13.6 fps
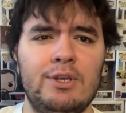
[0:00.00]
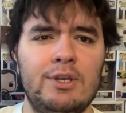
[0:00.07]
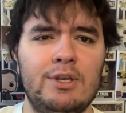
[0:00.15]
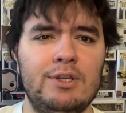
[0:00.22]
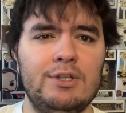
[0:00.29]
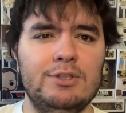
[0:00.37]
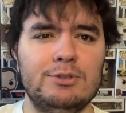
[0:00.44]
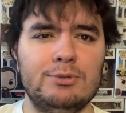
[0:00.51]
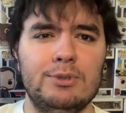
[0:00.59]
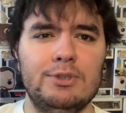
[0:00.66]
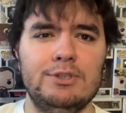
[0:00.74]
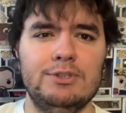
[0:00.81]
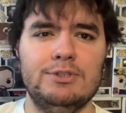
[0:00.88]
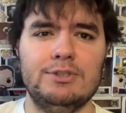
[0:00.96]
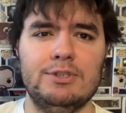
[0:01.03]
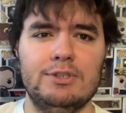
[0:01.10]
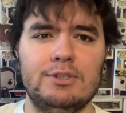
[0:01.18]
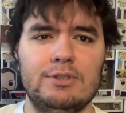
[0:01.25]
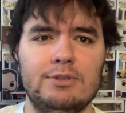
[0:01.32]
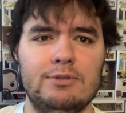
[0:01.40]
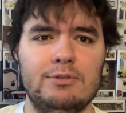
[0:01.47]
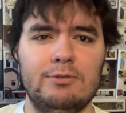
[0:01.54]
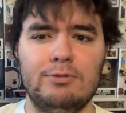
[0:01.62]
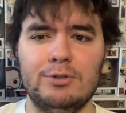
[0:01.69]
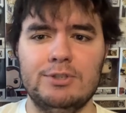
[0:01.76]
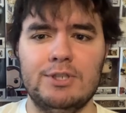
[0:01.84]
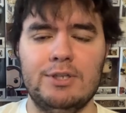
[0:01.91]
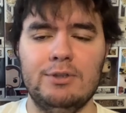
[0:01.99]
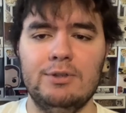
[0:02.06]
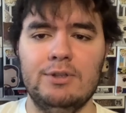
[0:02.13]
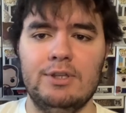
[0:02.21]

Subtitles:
is what it's the full title.